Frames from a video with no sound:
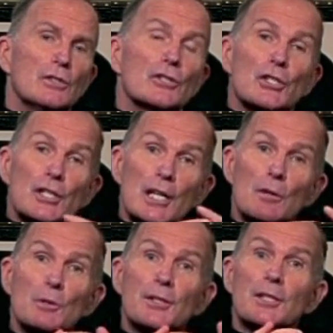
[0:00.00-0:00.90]
to
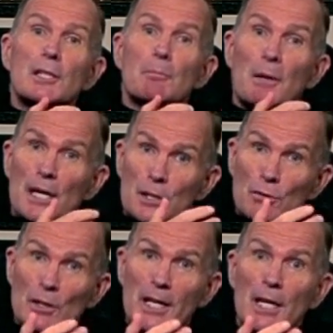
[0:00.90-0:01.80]
share with the
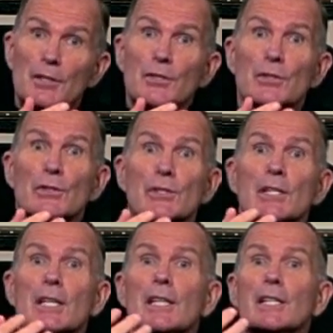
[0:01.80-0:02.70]
pastoral
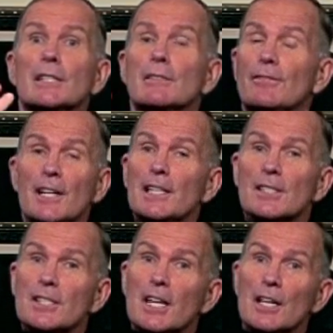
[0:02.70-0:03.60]
councils and the
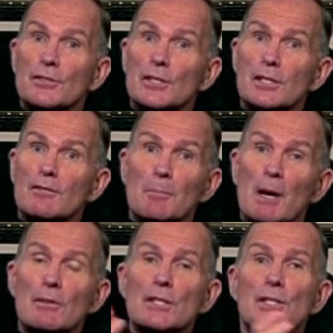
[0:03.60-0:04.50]
finance councils of the
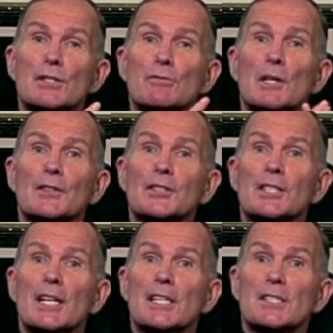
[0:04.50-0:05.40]
parishes throughout the
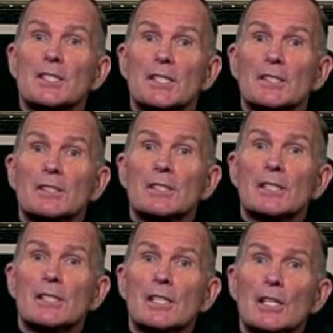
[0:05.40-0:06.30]
diocese.
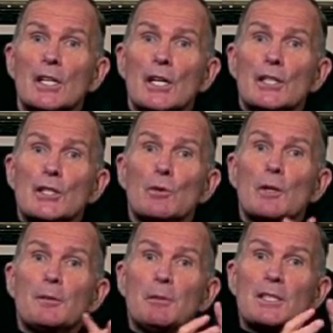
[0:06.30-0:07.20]
And so
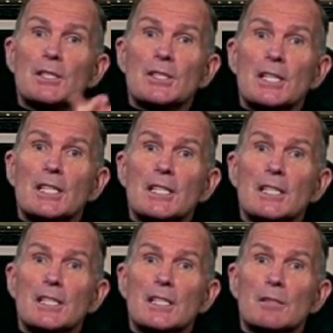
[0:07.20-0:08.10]
with me today
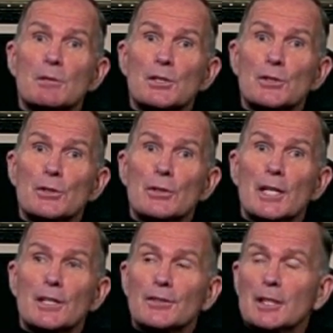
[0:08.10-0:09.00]
is Mr.
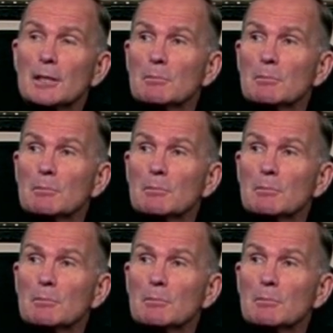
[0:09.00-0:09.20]
Anthony